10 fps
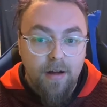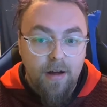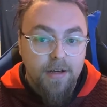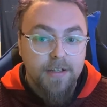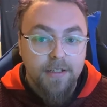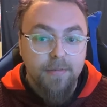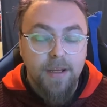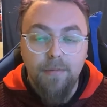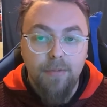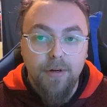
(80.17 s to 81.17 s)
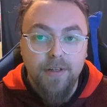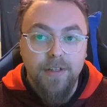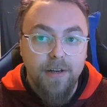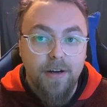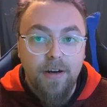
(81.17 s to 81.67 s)
awesome
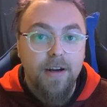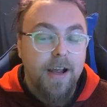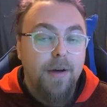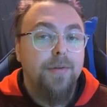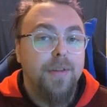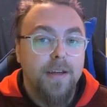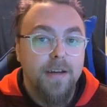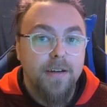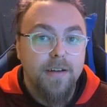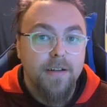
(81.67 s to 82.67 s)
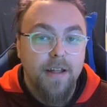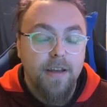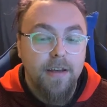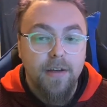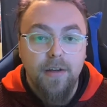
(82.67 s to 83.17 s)
keyboards there are out there,
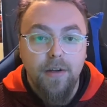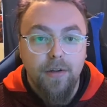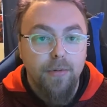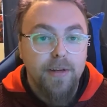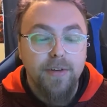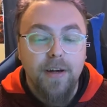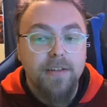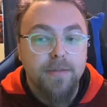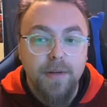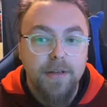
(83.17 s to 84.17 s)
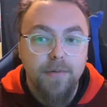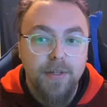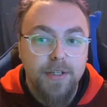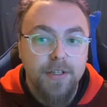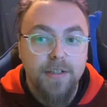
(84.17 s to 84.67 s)
like the Razer Huntsman,
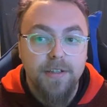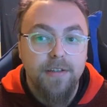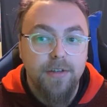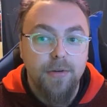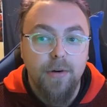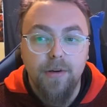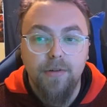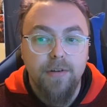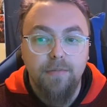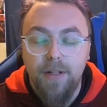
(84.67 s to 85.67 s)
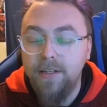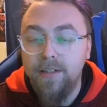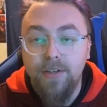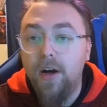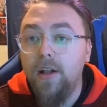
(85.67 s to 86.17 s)
which is
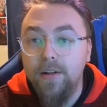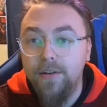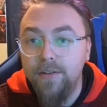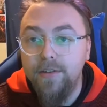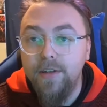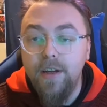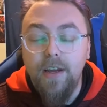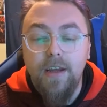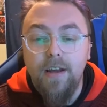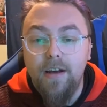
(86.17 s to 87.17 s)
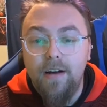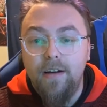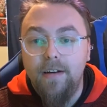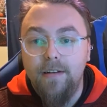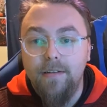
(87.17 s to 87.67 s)
$200+.
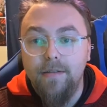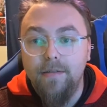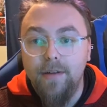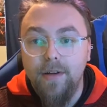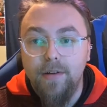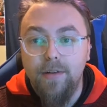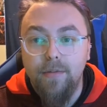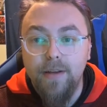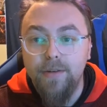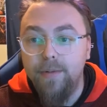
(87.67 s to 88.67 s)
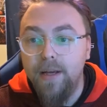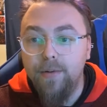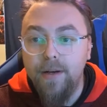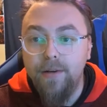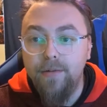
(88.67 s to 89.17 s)
The Razer
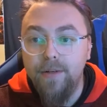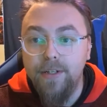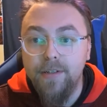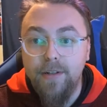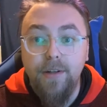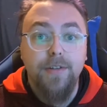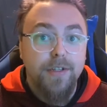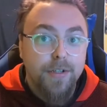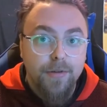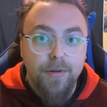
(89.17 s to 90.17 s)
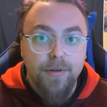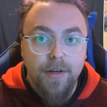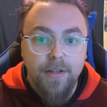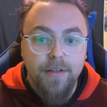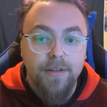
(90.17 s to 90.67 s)
Black Widow, which is close to
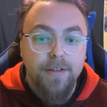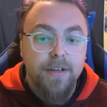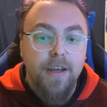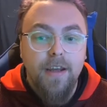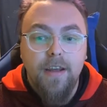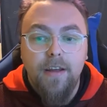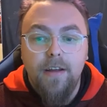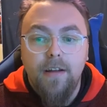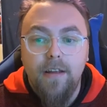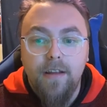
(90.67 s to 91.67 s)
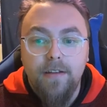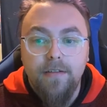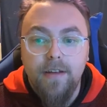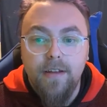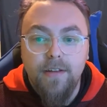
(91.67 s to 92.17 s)
$200.
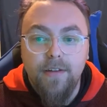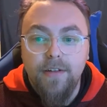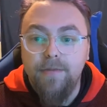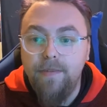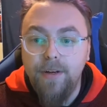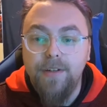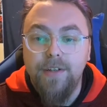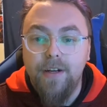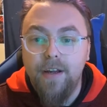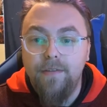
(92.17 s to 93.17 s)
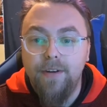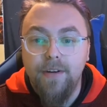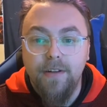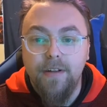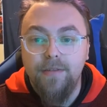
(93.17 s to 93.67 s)
And they're very sought
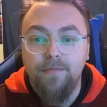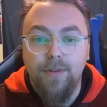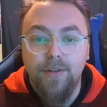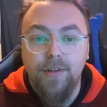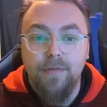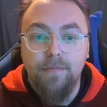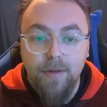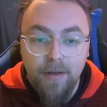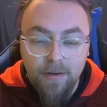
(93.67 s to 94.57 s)
after, and those are